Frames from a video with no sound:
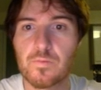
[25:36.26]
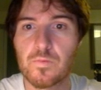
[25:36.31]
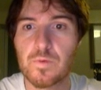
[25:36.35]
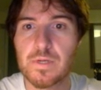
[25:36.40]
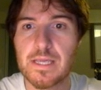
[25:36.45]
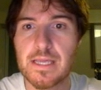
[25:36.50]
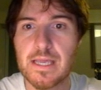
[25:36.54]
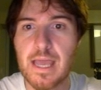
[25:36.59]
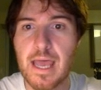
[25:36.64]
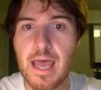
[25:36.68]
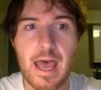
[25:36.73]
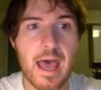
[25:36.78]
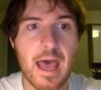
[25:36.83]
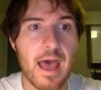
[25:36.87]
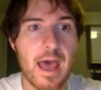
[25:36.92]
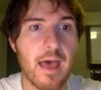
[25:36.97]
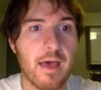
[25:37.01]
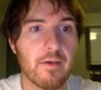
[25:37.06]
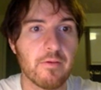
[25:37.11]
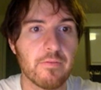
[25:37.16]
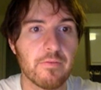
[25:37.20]
we
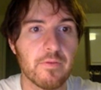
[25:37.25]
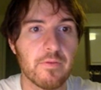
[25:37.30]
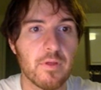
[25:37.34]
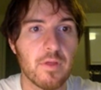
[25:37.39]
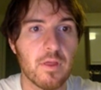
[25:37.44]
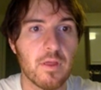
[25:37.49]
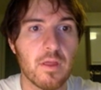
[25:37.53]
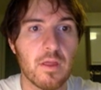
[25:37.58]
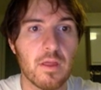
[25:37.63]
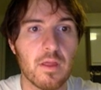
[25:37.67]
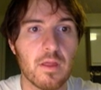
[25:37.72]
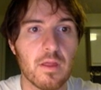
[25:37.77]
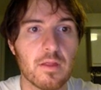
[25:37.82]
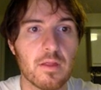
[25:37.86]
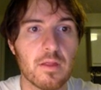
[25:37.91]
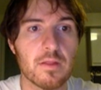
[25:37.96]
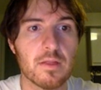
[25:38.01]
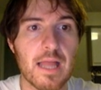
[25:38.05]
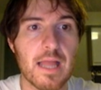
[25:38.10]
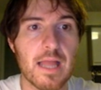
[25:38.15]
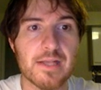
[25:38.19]
have
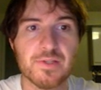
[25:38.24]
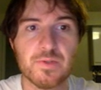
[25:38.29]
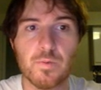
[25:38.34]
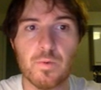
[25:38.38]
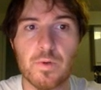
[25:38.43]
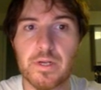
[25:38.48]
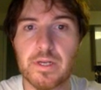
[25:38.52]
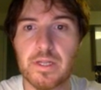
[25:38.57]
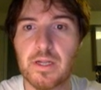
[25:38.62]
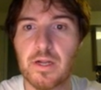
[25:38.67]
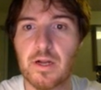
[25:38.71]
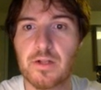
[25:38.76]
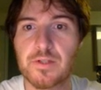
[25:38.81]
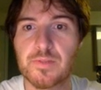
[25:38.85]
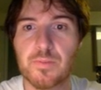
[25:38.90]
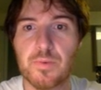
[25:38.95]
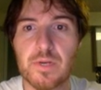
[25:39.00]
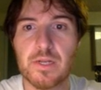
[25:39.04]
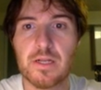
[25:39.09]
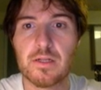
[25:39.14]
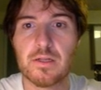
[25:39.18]
the last one here. It's
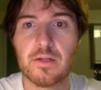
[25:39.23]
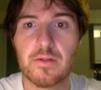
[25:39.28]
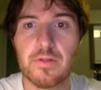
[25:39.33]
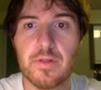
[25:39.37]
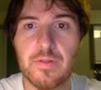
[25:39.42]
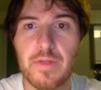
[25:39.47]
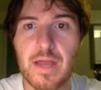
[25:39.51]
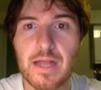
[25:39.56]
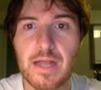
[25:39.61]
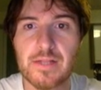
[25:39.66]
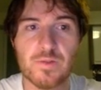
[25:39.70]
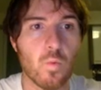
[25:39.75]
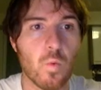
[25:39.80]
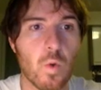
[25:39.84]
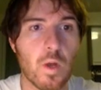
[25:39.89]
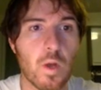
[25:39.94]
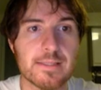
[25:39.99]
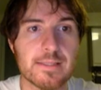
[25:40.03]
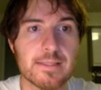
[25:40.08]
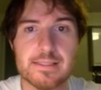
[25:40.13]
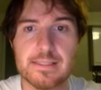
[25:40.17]
pretty clear that that's
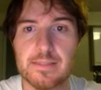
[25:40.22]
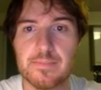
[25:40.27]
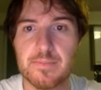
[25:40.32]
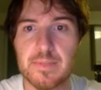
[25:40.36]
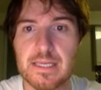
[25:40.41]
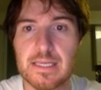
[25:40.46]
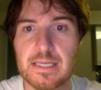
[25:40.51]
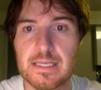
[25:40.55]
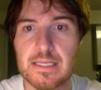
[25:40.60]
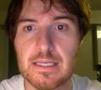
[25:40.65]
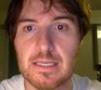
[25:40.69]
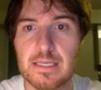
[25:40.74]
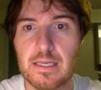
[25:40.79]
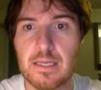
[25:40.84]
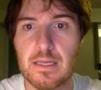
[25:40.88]
1 to me.